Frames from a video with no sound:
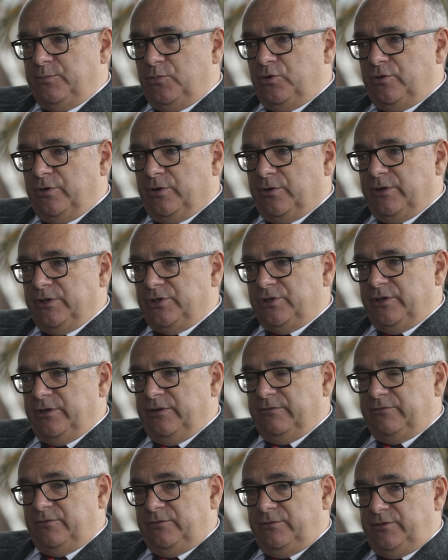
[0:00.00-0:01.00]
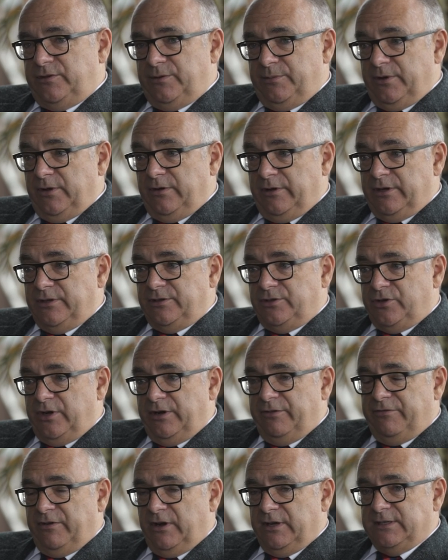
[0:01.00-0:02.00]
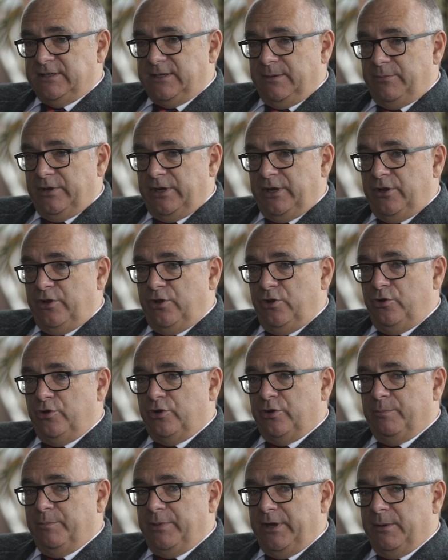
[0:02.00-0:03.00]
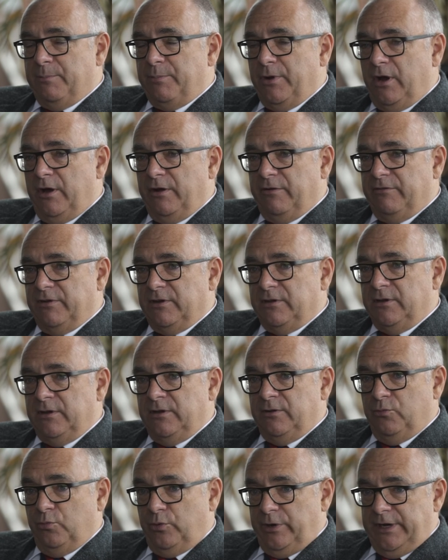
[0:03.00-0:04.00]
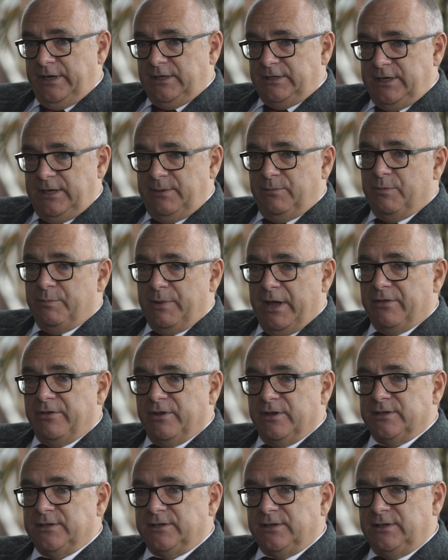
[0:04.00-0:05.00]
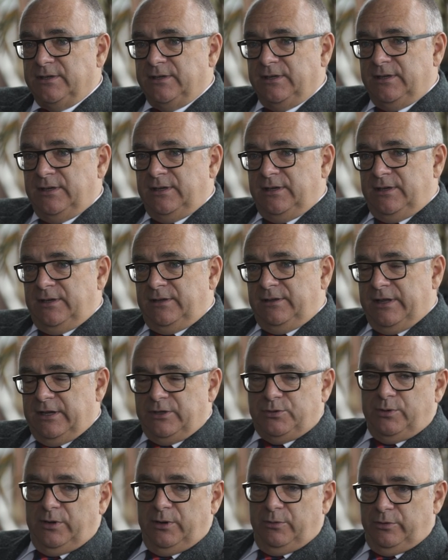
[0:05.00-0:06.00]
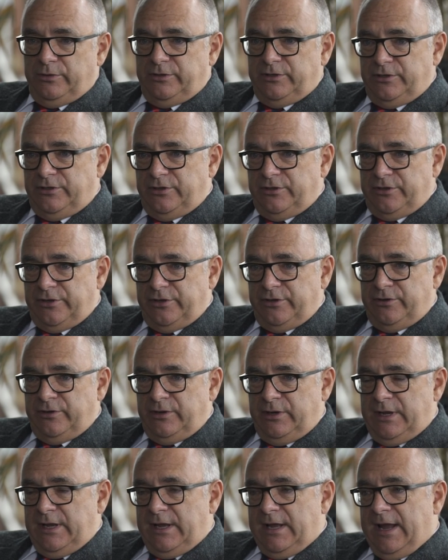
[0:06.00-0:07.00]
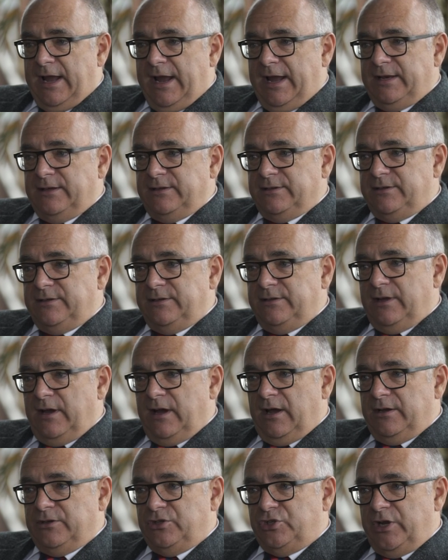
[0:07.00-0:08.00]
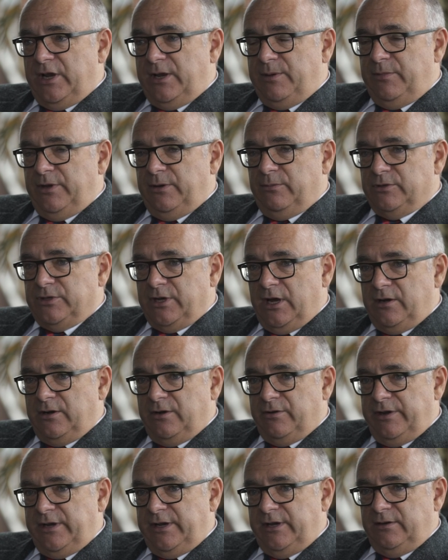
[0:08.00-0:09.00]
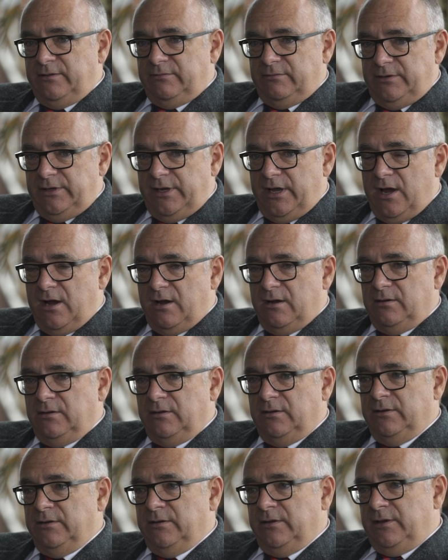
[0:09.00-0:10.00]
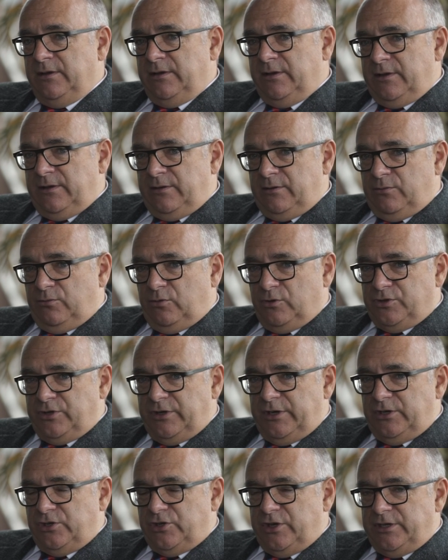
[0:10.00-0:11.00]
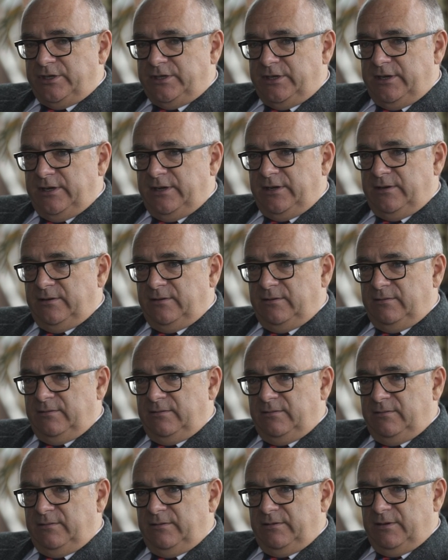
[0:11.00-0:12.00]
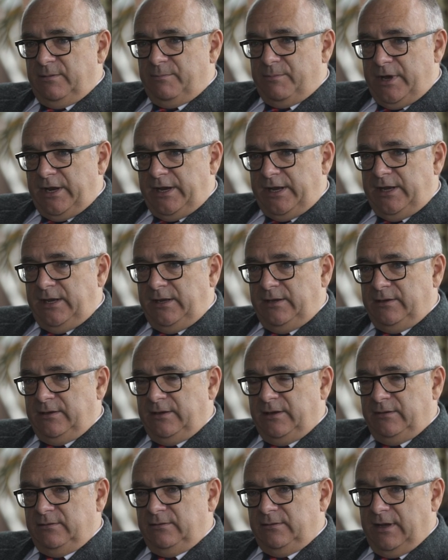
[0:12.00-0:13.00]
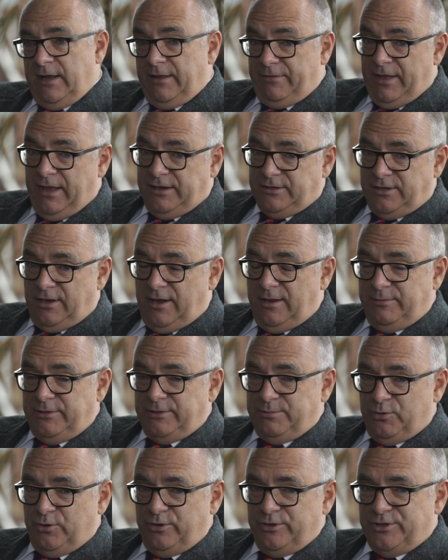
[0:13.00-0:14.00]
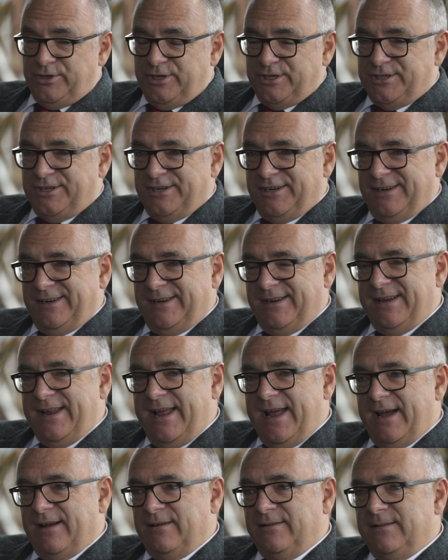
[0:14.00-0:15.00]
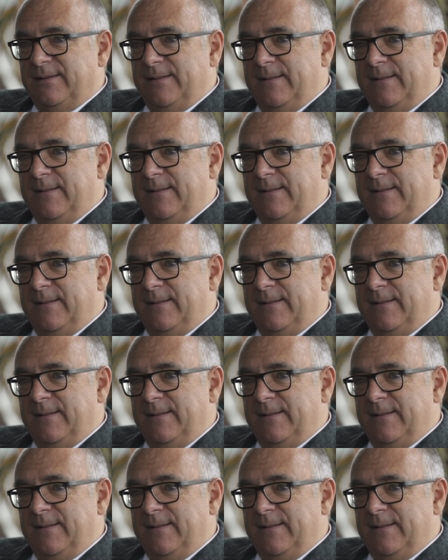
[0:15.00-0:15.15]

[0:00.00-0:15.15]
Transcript: more a question of, to be honest, trying to find somebody who could be a part of a winning team at Bathurst. That's what I wanted to do. And uh, Jamie was hungry, young, wasn't interested in the money at that time. He's more interested in it now